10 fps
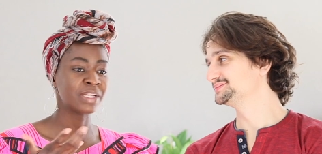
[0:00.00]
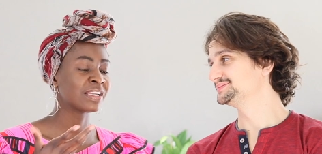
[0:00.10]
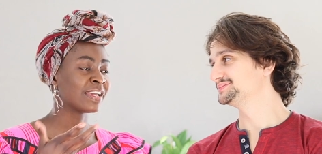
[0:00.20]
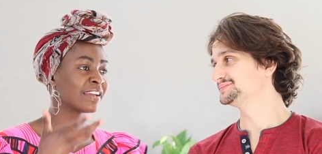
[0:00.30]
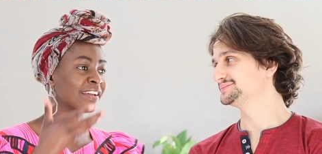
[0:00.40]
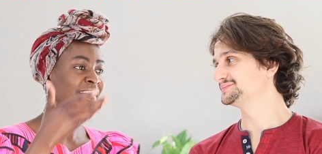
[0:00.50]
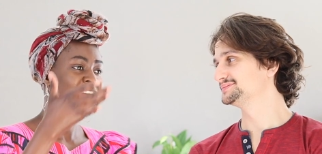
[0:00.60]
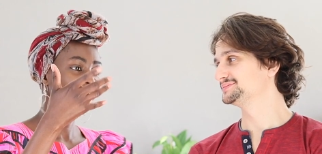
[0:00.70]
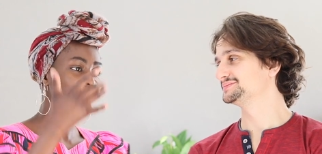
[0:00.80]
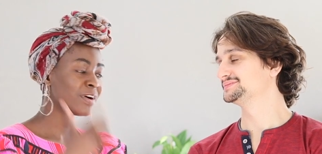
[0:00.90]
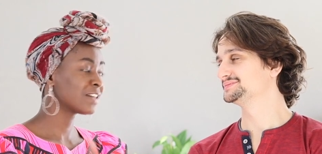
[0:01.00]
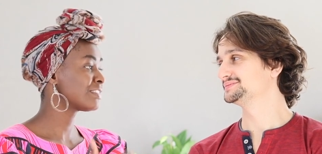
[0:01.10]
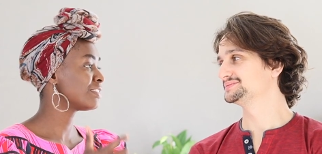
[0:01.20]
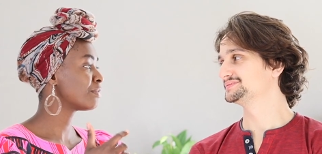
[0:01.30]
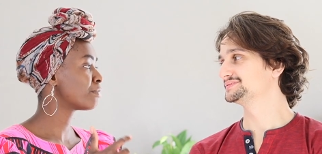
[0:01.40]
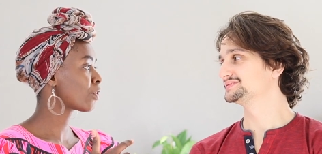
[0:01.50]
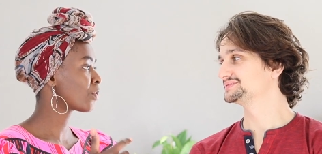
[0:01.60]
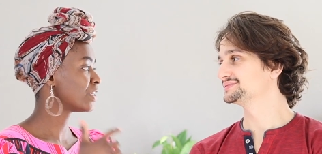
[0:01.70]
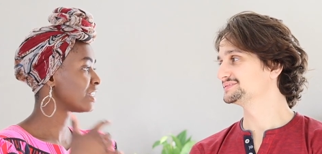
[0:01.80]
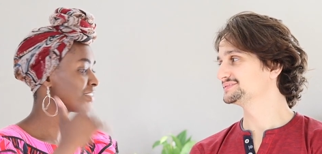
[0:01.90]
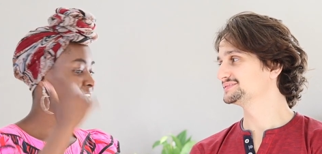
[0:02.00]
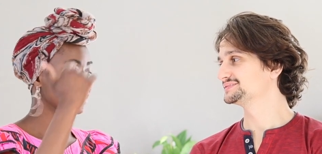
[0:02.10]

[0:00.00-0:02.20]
Speaker 1: meat. Like pasta bolognese